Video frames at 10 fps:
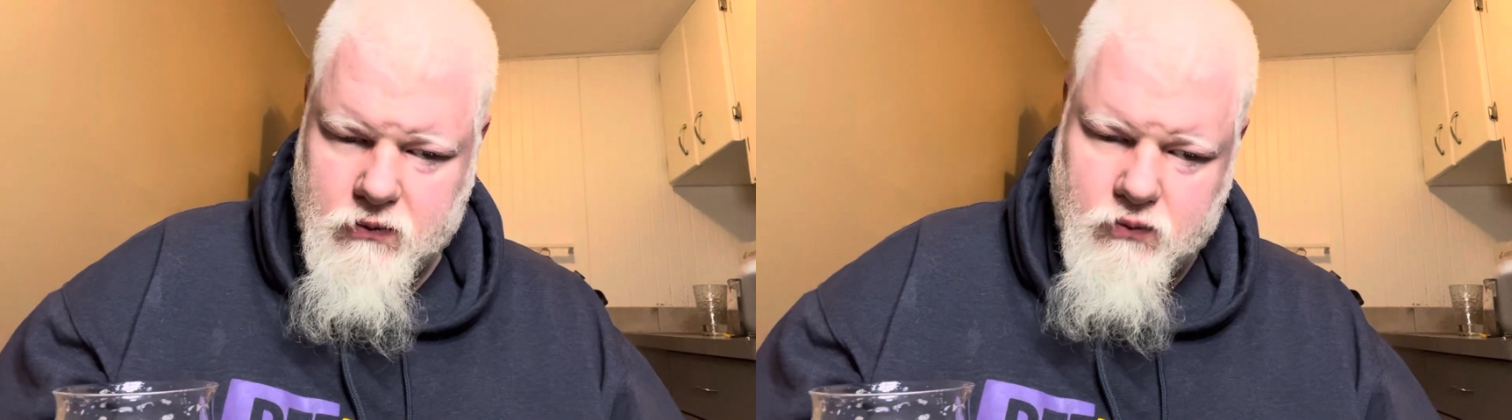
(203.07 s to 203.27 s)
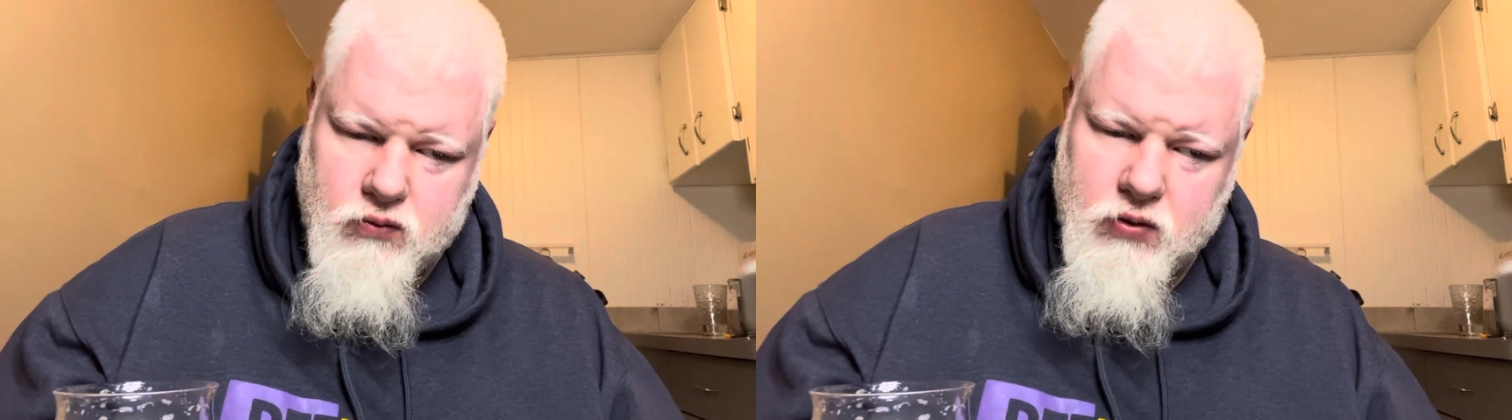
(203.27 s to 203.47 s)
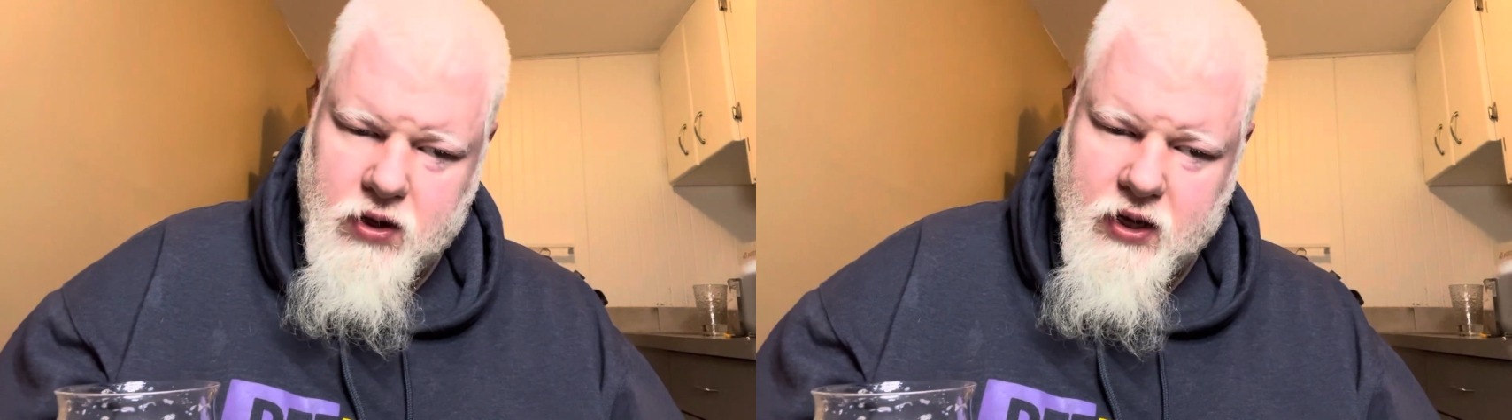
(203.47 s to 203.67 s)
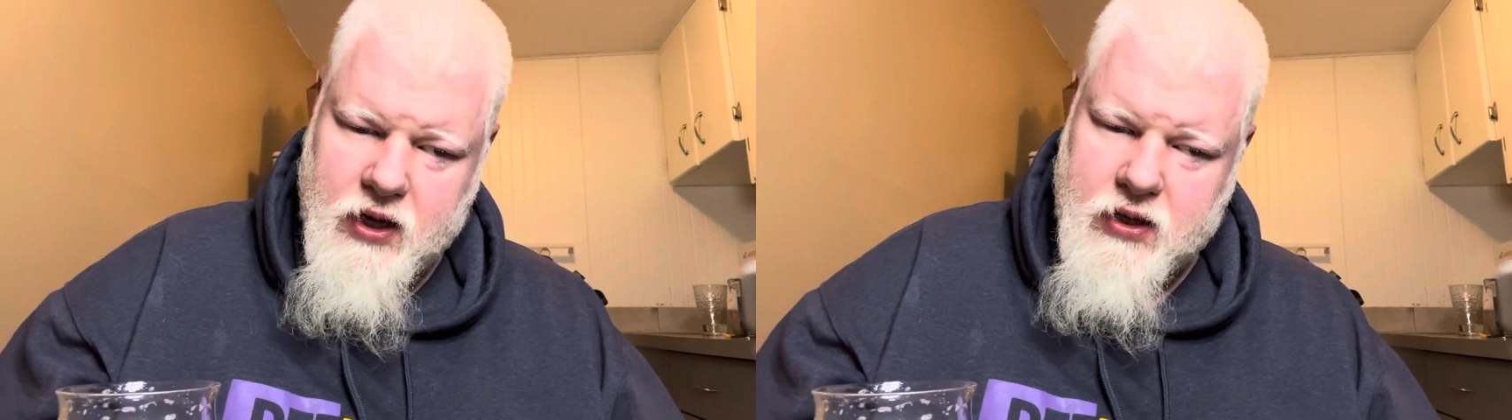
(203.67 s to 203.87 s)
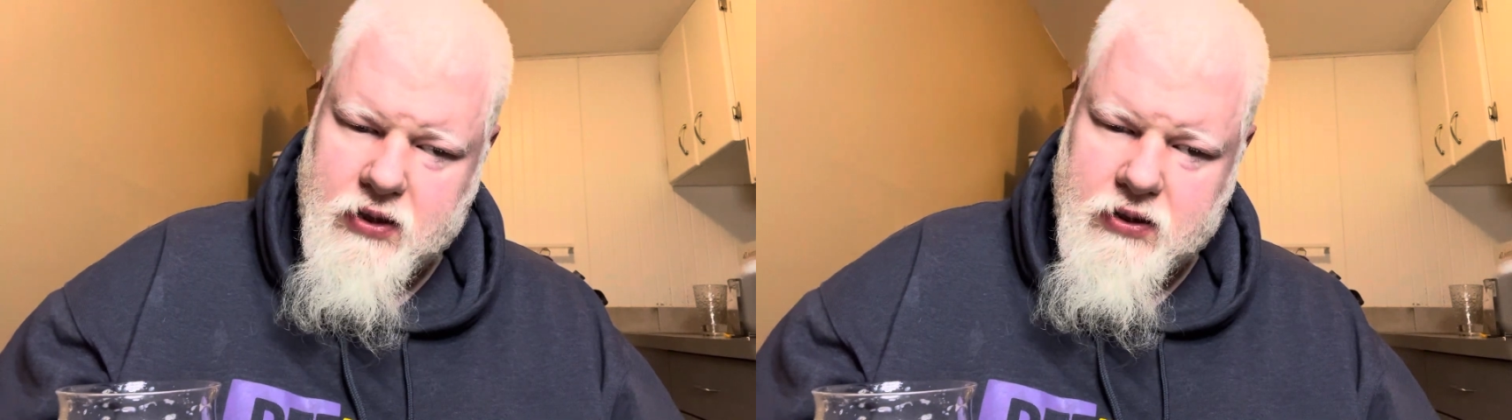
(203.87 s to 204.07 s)
really
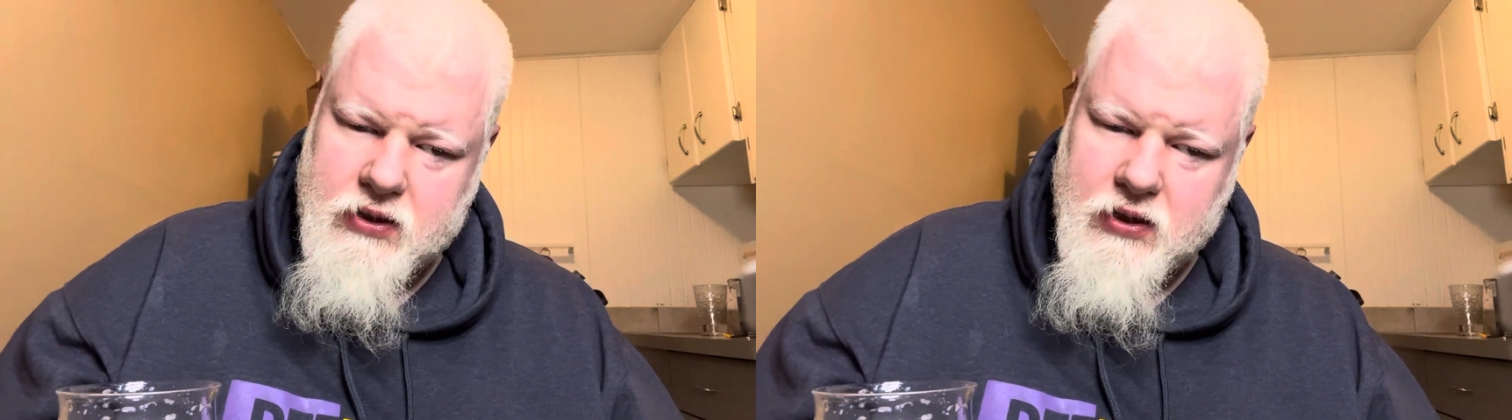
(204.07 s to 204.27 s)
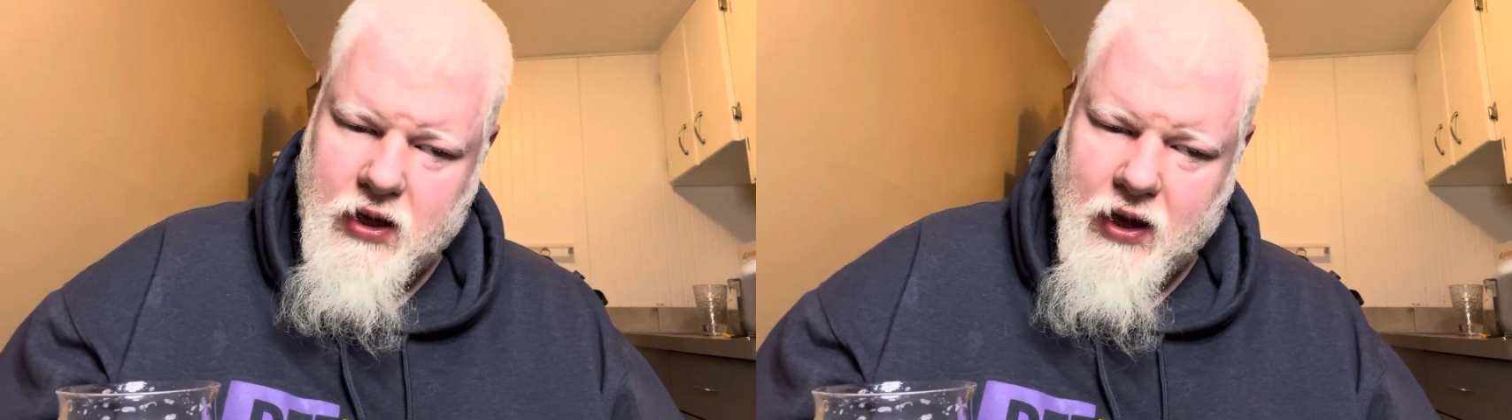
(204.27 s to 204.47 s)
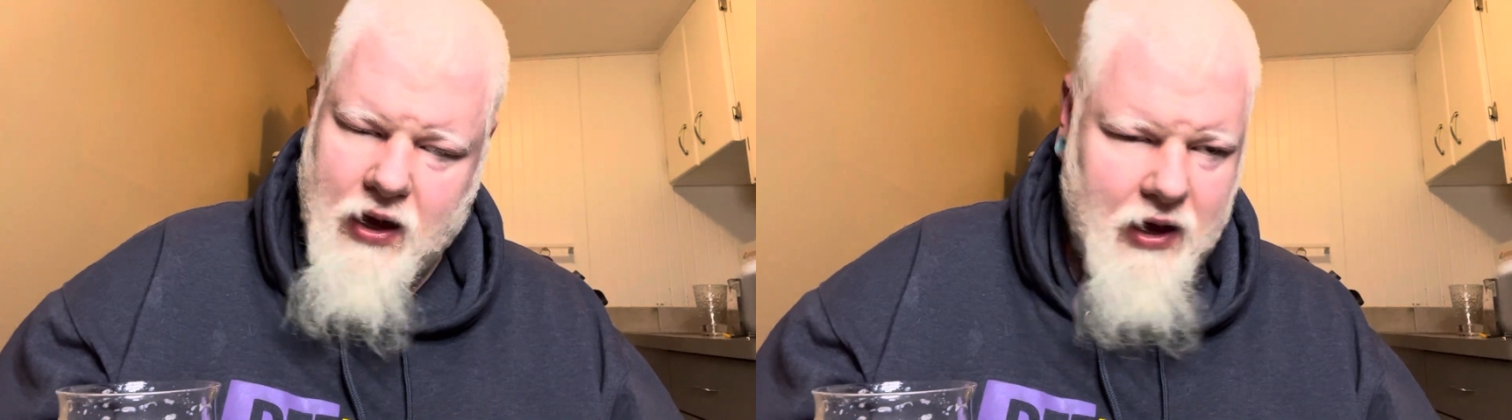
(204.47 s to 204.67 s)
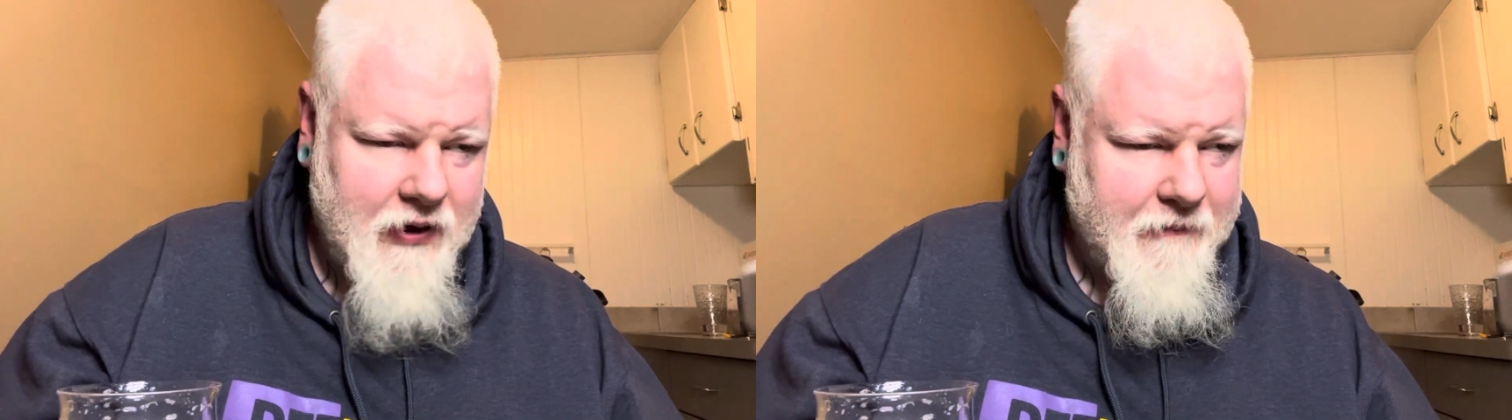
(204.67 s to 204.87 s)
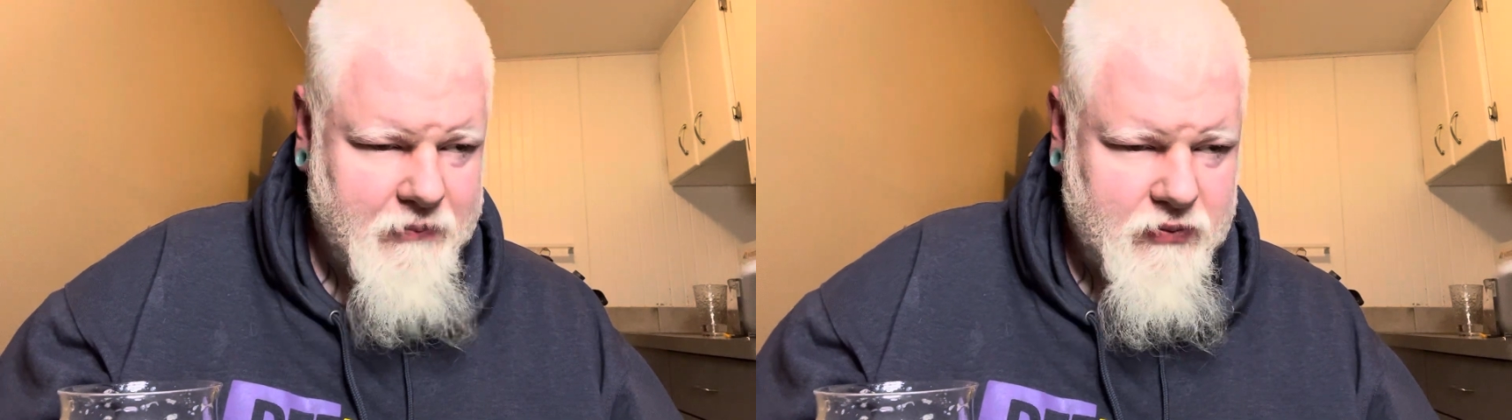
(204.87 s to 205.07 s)
is.
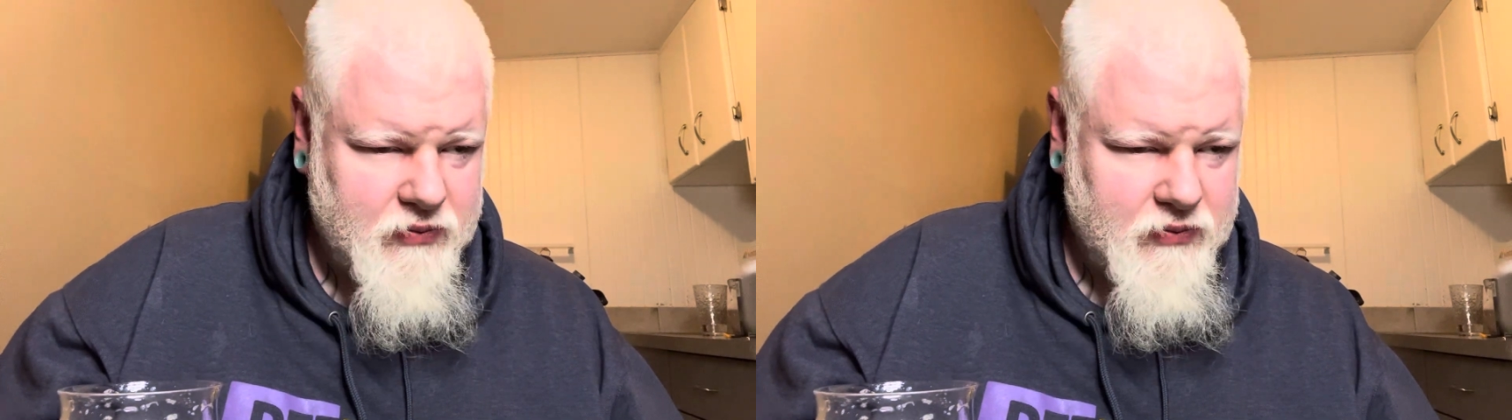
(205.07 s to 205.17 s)
Not